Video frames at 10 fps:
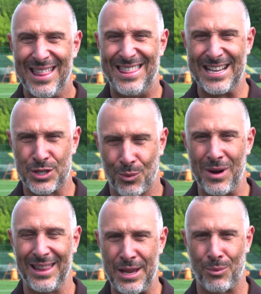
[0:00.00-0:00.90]
This
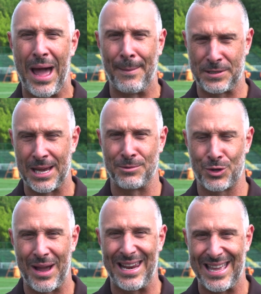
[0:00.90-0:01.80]
really wraps up
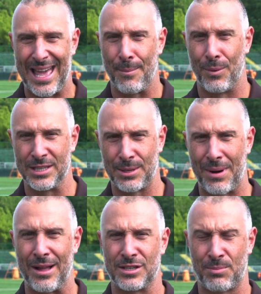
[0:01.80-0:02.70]
training camp. Once the
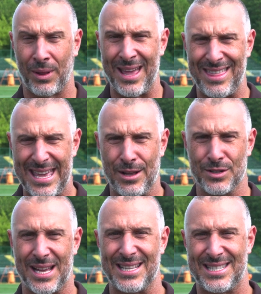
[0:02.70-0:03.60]
Browns play the
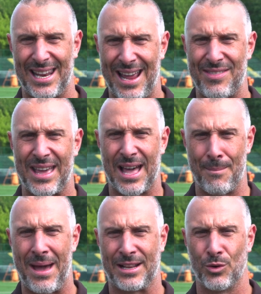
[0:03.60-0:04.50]
Eagles on Sunday, they
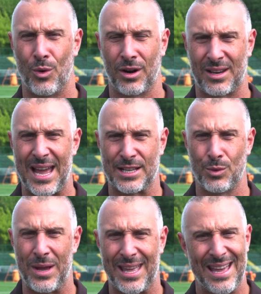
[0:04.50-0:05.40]
come back to work next
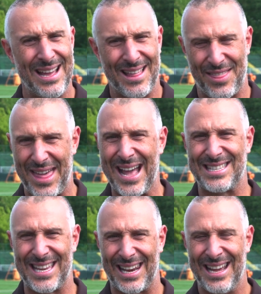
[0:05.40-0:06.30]
week.
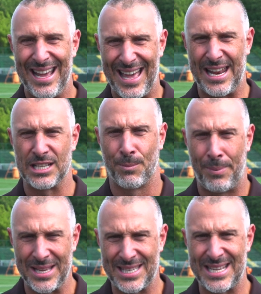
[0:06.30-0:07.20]
That's it. It is
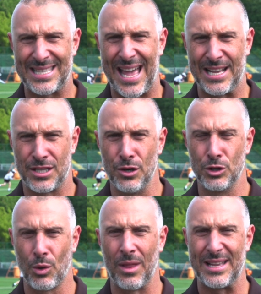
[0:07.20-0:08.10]
business as
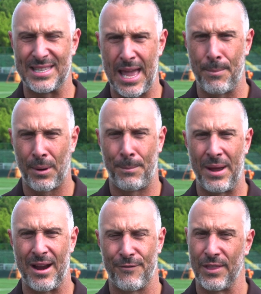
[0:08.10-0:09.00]
usual as they
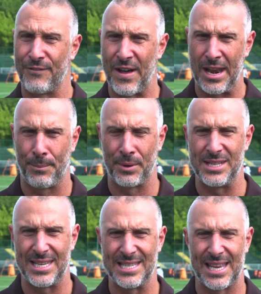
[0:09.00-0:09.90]
prepare for the final
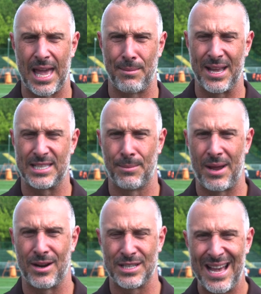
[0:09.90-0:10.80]
preseason game against the
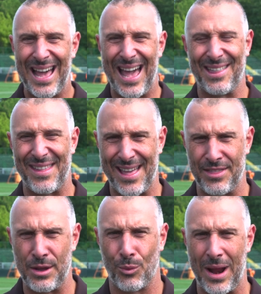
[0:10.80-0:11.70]
Bears and then
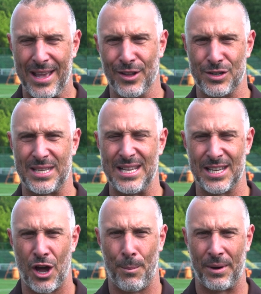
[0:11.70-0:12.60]
the regular
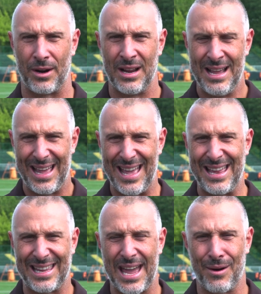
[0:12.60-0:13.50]
season opener
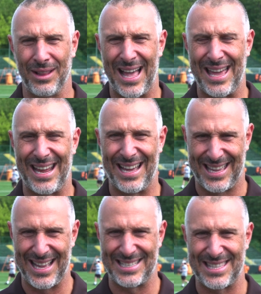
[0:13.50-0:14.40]
in Carolina
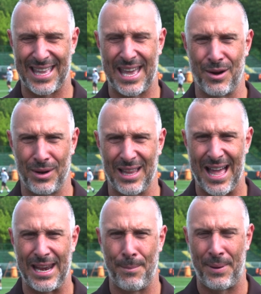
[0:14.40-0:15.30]
against the
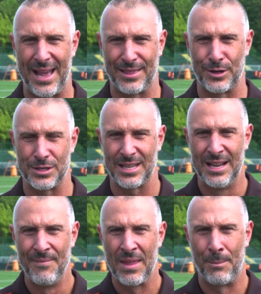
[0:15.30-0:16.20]
Carolina Panthers.
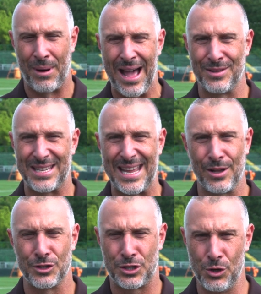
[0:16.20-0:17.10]
Browns and
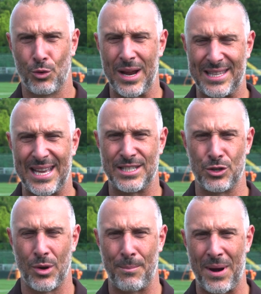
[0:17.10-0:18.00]
Eagles, two great days of
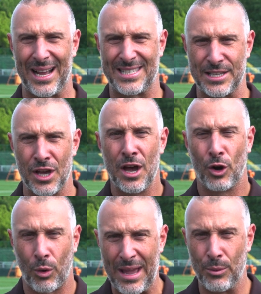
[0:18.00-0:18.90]
joint practices,
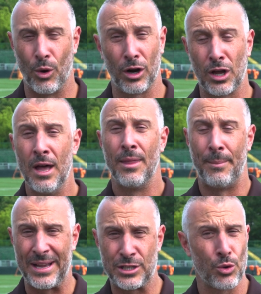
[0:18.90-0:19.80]
great work. The
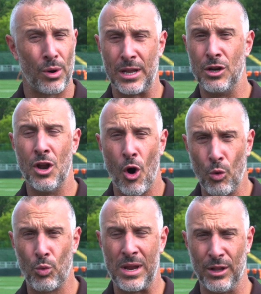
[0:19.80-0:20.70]
big story, no
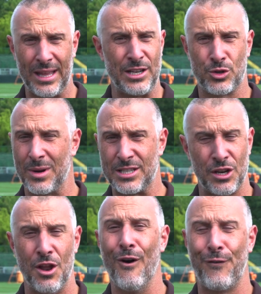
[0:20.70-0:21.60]
real injuries,
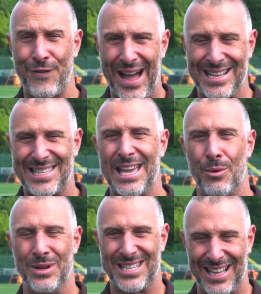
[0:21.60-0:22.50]
no fights. It
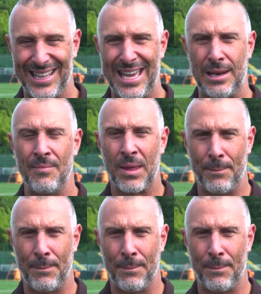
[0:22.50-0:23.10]
was clean.